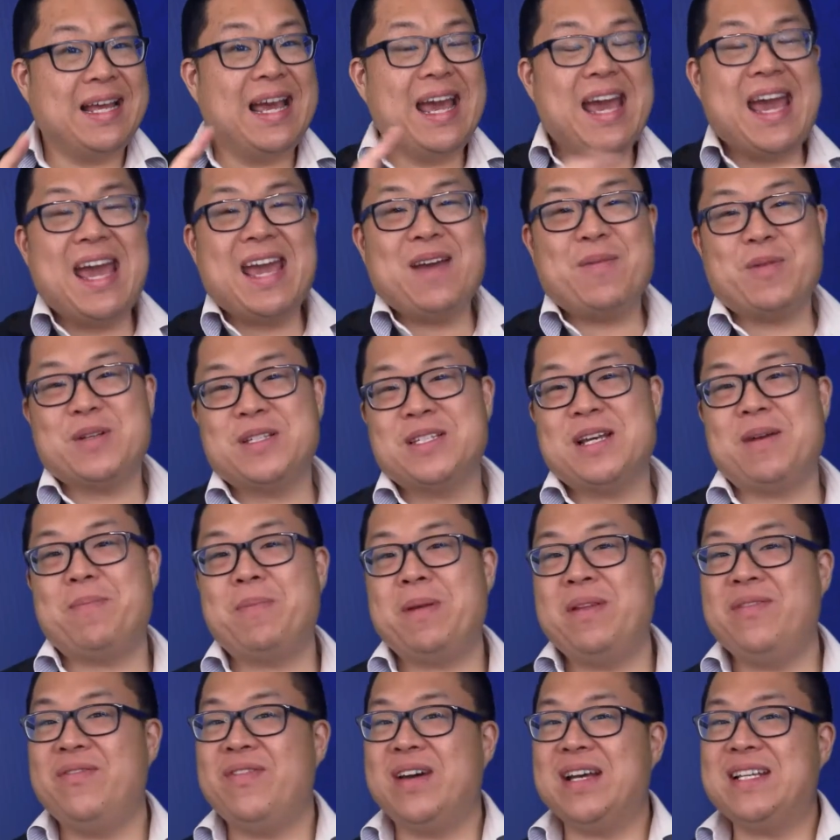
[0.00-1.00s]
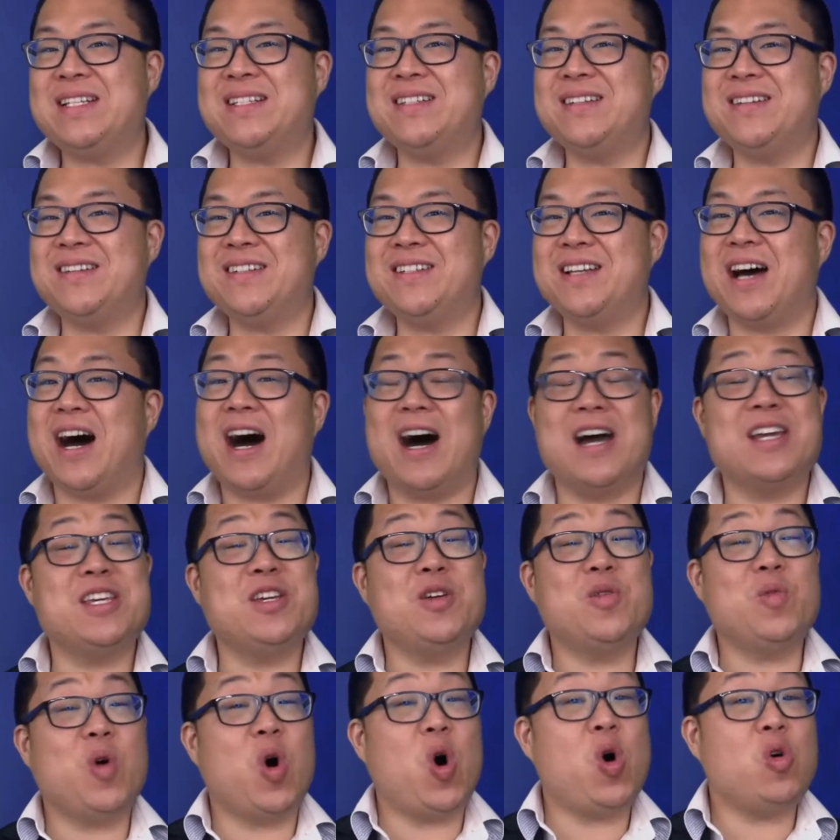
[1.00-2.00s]
Hey, what's up investors? Are
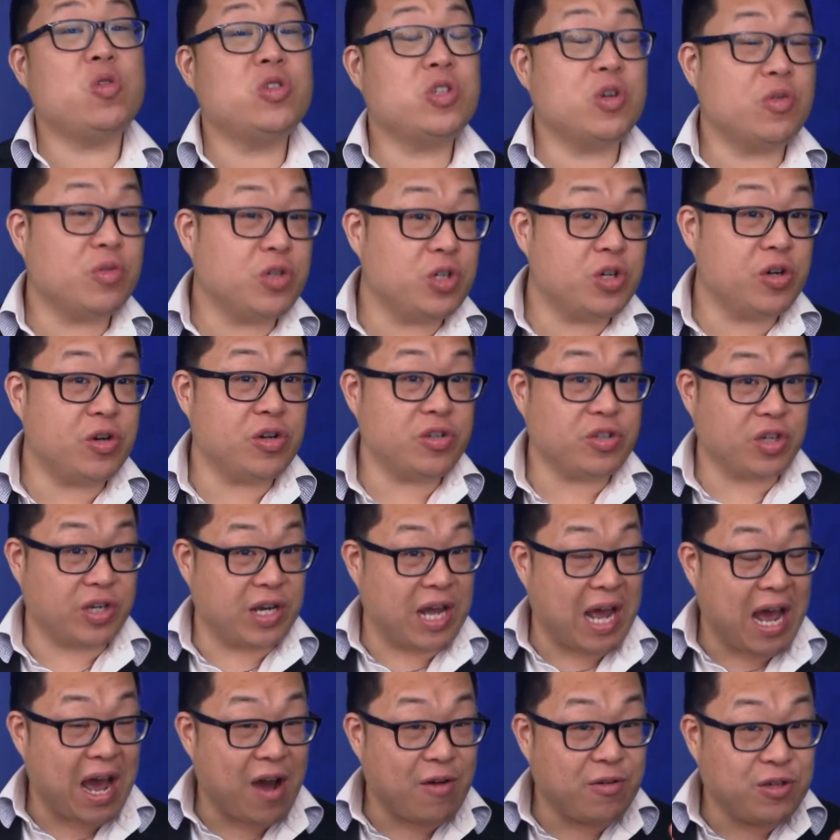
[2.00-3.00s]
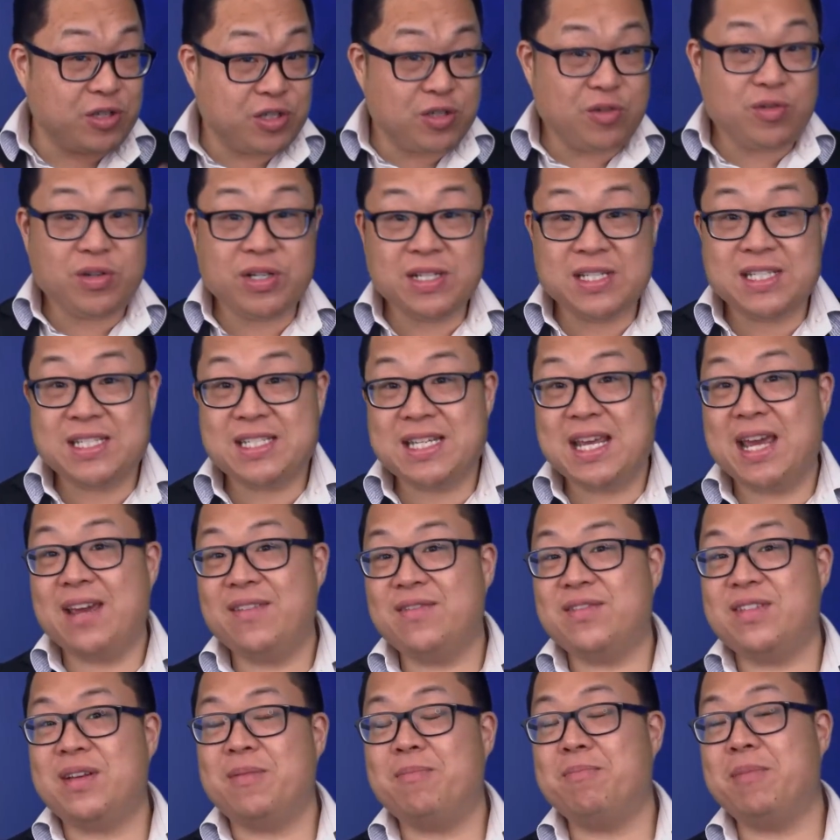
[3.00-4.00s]
you also curious on how you can
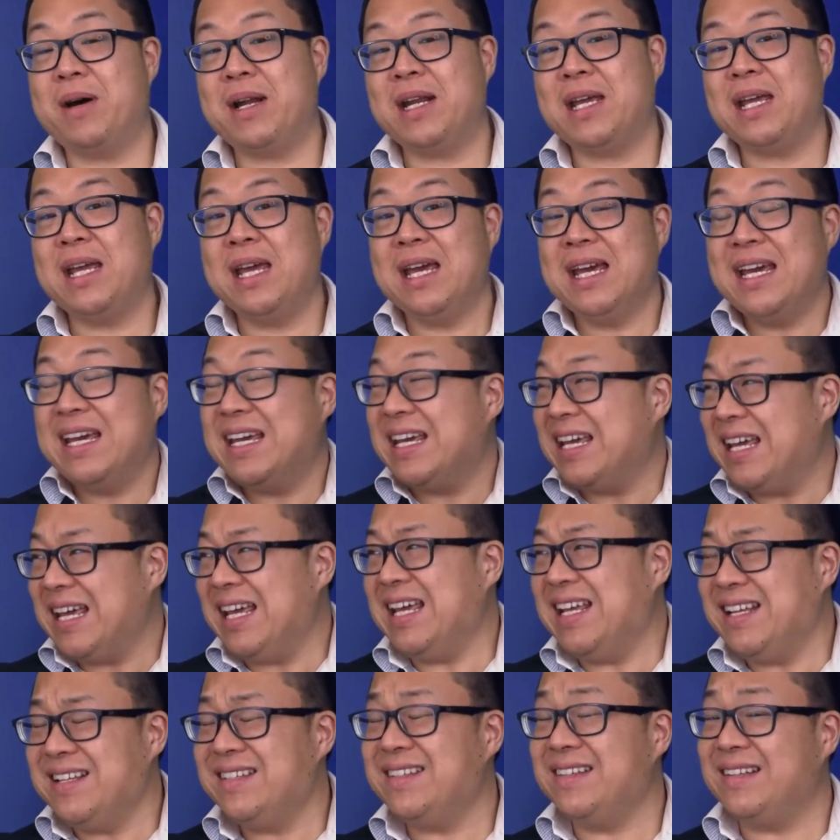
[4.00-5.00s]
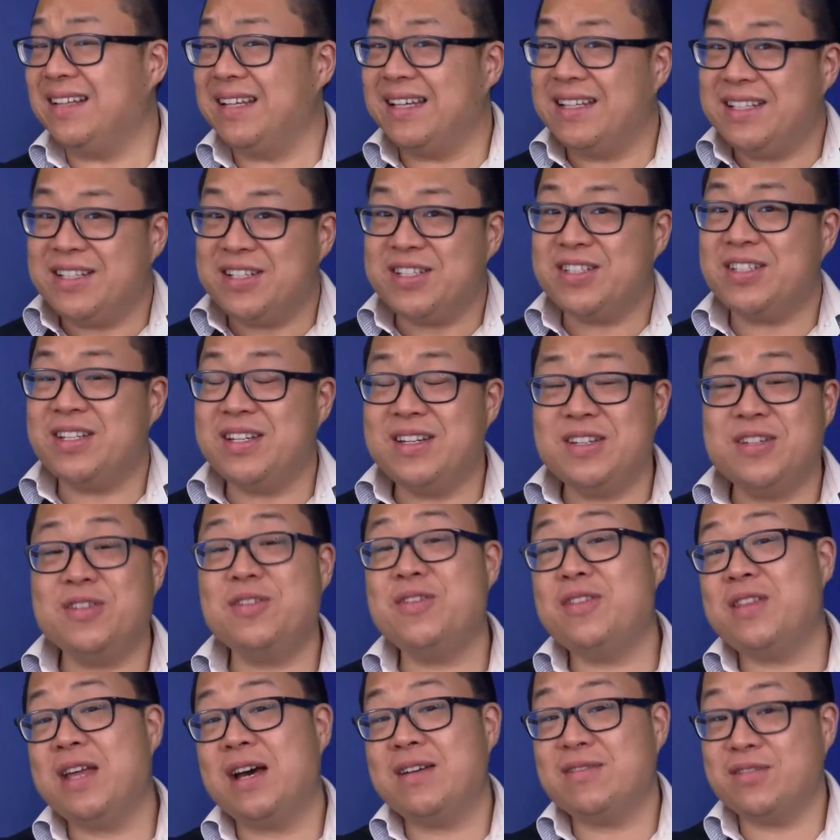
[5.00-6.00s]
save some money easily just in
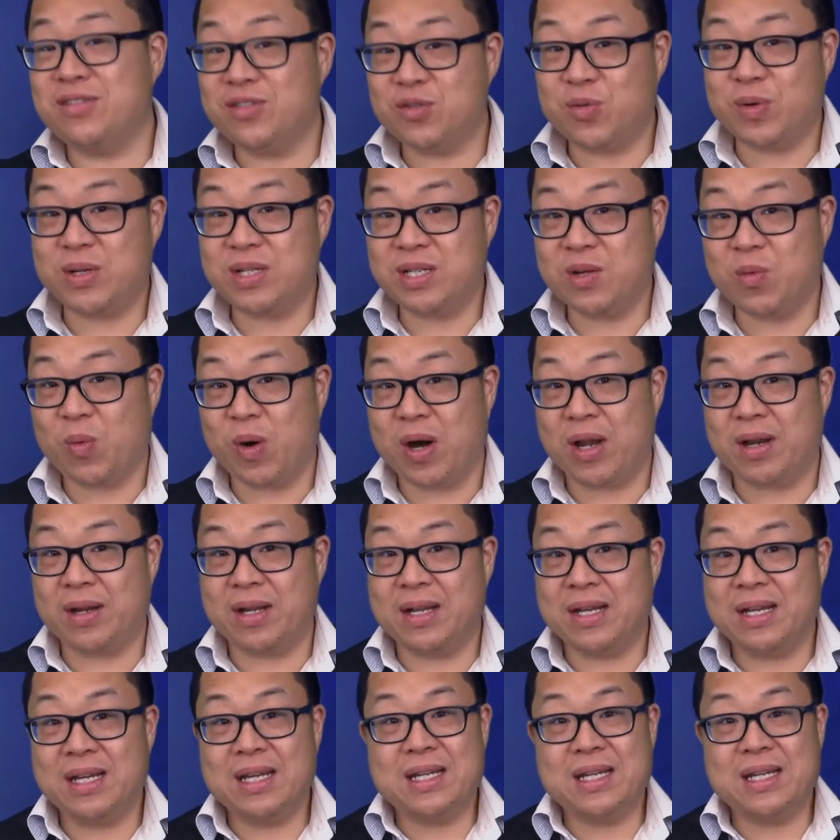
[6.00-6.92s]
2021?